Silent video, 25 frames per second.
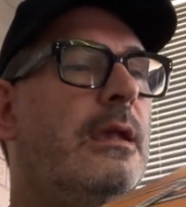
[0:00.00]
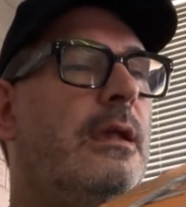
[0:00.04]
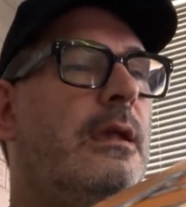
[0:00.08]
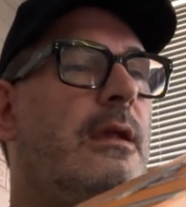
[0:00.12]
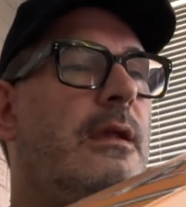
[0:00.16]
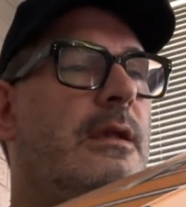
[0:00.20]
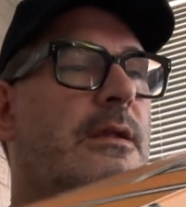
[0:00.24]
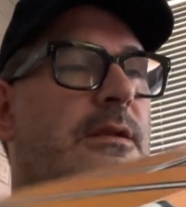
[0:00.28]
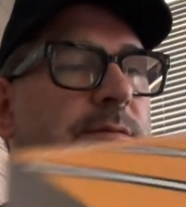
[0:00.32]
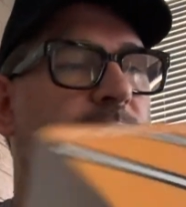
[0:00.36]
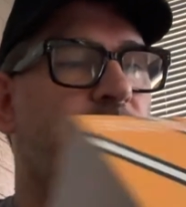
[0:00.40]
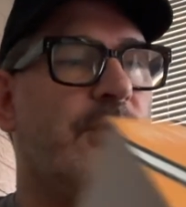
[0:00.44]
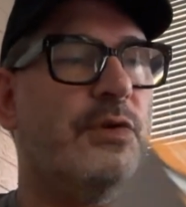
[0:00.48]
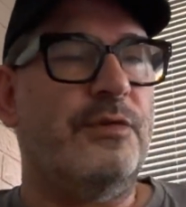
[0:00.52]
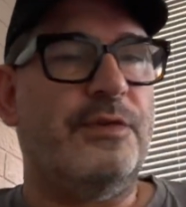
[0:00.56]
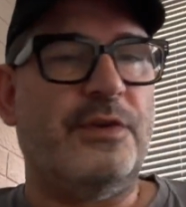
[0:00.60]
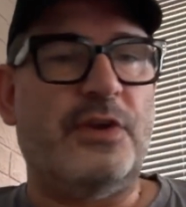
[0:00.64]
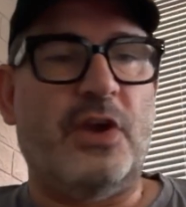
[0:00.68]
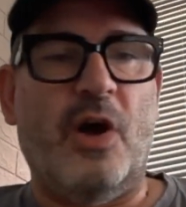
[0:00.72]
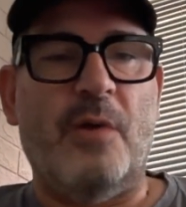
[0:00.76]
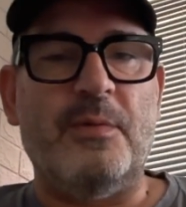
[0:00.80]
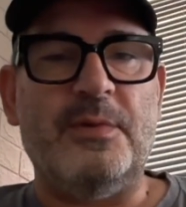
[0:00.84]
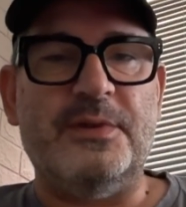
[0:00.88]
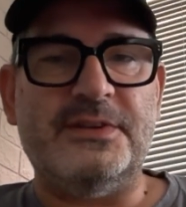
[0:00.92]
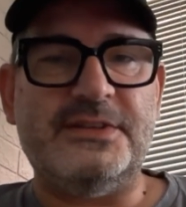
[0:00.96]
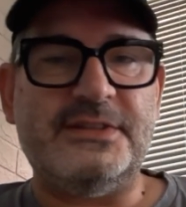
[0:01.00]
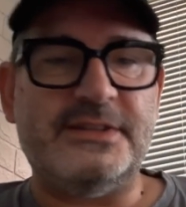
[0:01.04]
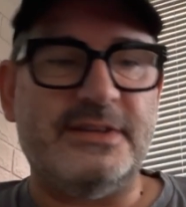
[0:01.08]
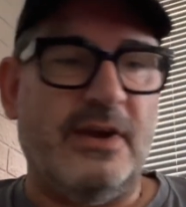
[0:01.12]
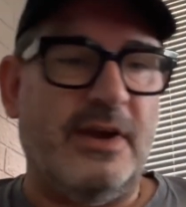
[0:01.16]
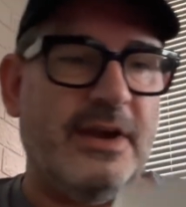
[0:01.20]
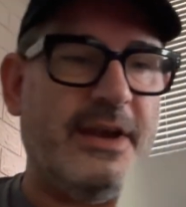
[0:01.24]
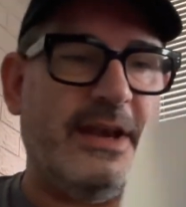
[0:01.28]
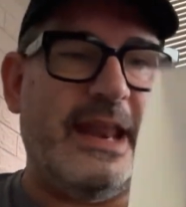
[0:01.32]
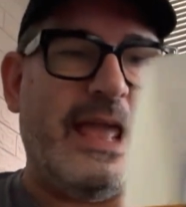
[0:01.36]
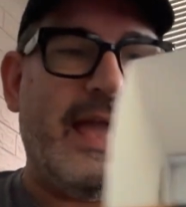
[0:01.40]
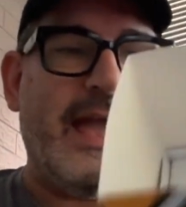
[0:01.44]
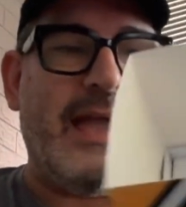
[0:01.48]
it's more of a common
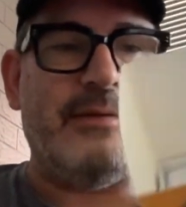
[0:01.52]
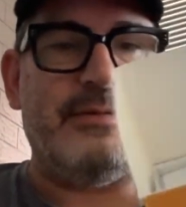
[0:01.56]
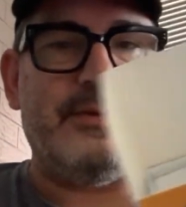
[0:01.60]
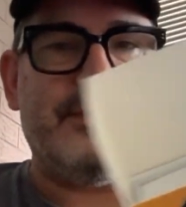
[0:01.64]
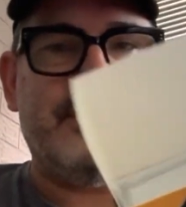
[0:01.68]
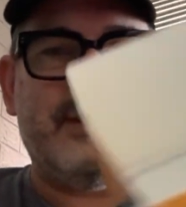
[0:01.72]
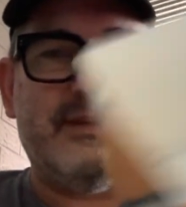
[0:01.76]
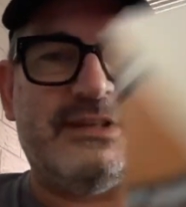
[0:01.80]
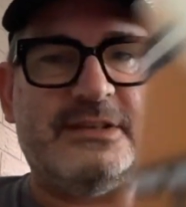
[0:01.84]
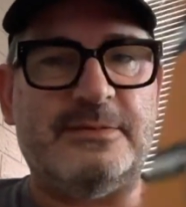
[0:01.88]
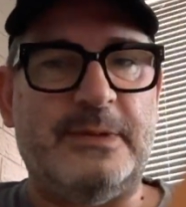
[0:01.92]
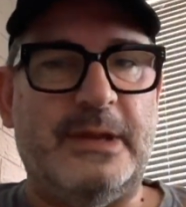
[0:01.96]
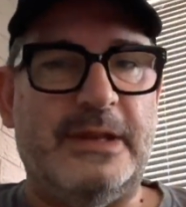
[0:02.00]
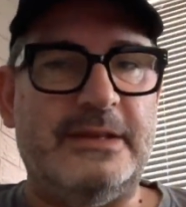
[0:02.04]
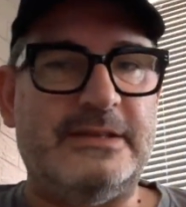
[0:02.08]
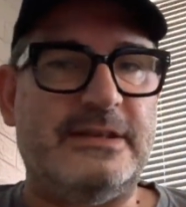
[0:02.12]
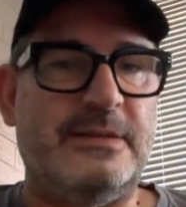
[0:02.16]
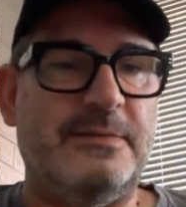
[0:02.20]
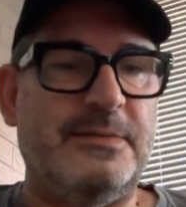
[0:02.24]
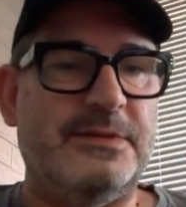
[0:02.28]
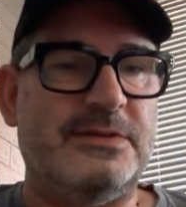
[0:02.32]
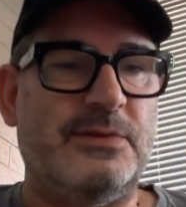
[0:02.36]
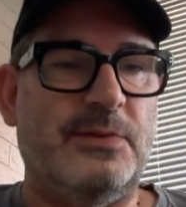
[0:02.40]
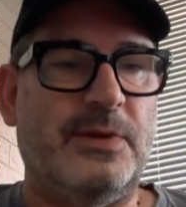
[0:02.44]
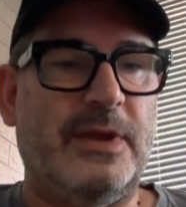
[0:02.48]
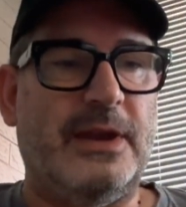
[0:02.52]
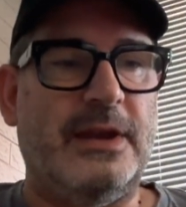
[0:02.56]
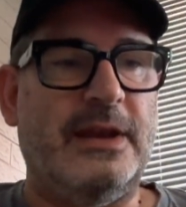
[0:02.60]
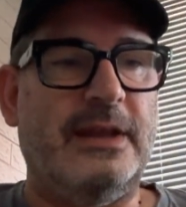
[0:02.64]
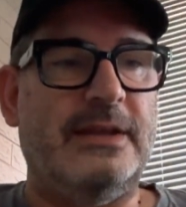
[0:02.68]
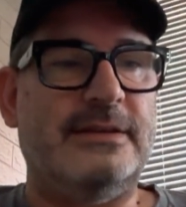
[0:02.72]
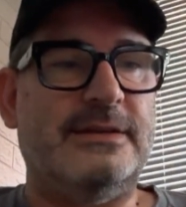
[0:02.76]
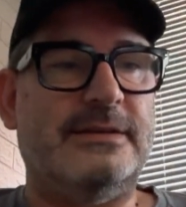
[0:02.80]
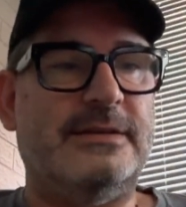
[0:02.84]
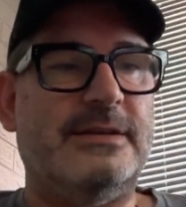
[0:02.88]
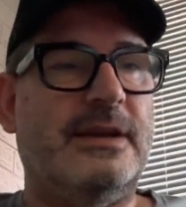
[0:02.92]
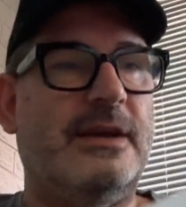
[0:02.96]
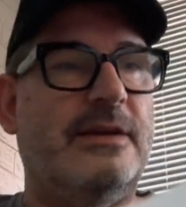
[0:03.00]
sight now with the split scimitar
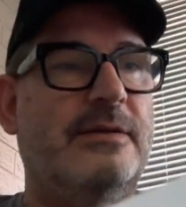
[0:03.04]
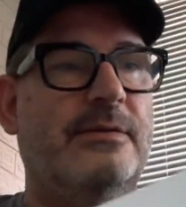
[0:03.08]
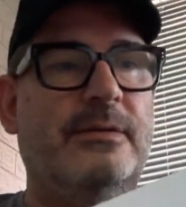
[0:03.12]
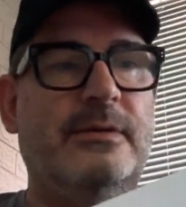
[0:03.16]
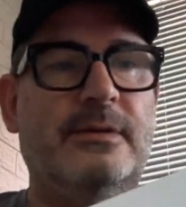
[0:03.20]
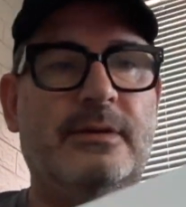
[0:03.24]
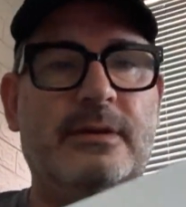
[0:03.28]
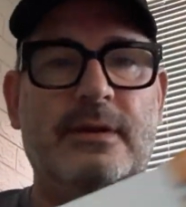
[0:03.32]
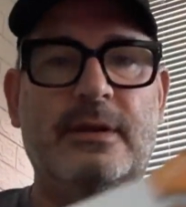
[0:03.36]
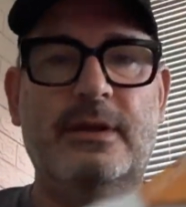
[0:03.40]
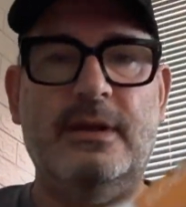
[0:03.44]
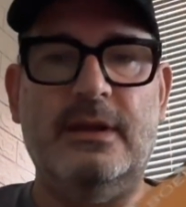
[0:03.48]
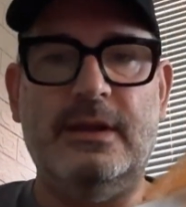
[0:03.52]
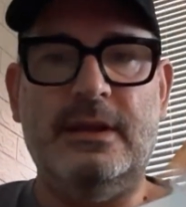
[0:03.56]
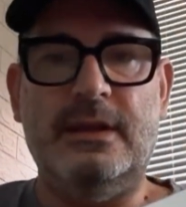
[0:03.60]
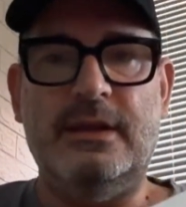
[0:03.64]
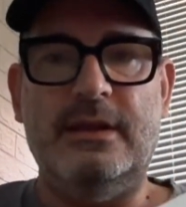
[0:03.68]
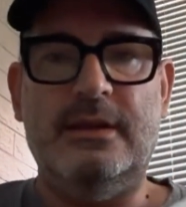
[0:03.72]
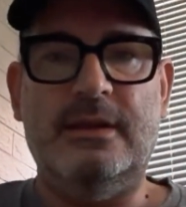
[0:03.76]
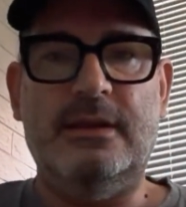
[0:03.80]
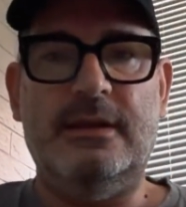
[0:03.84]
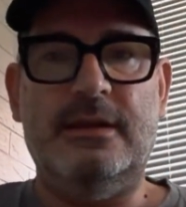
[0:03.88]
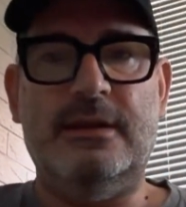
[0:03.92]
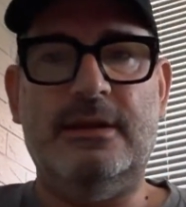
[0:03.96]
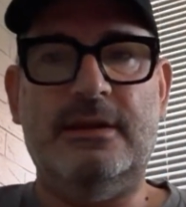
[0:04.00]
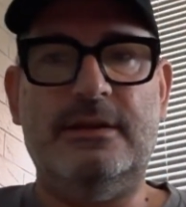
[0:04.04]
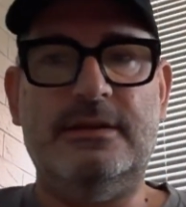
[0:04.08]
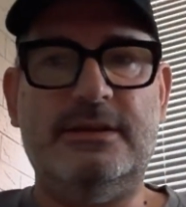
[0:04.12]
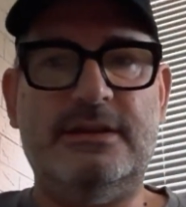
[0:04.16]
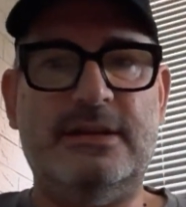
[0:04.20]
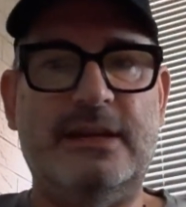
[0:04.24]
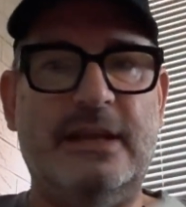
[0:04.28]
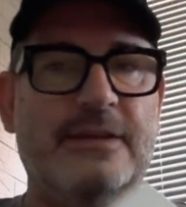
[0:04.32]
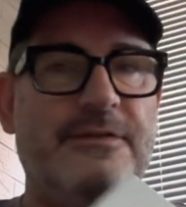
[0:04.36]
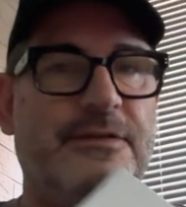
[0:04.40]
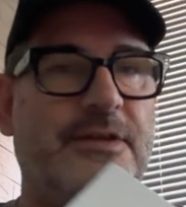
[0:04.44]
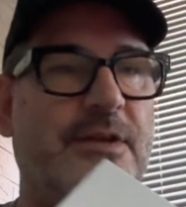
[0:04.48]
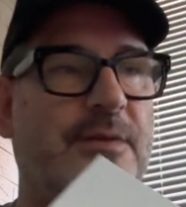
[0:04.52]
winglets. So
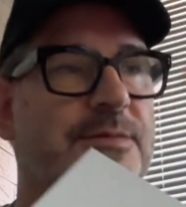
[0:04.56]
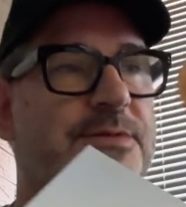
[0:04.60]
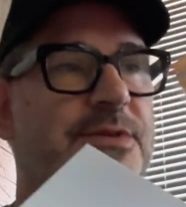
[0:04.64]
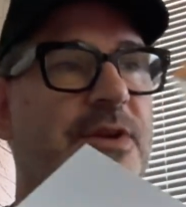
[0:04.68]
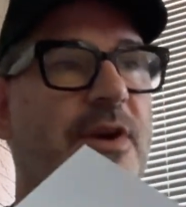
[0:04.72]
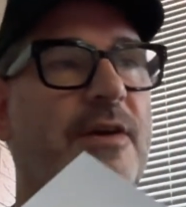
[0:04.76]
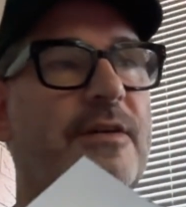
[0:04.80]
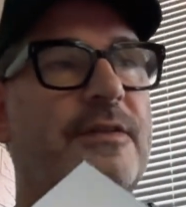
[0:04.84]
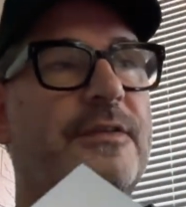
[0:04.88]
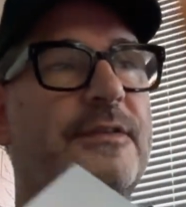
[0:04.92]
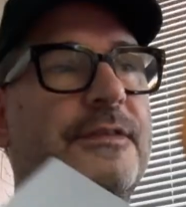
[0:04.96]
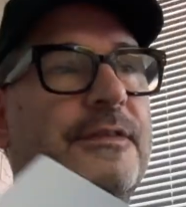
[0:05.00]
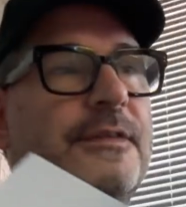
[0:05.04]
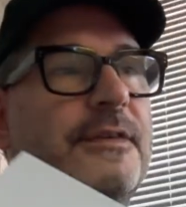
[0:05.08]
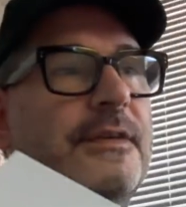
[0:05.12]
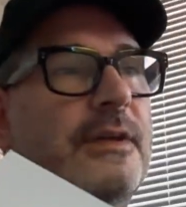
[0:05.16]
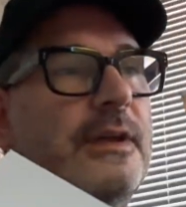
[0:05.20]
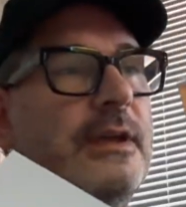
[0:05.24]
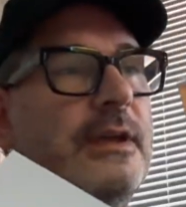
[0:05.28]
sleeve comes off,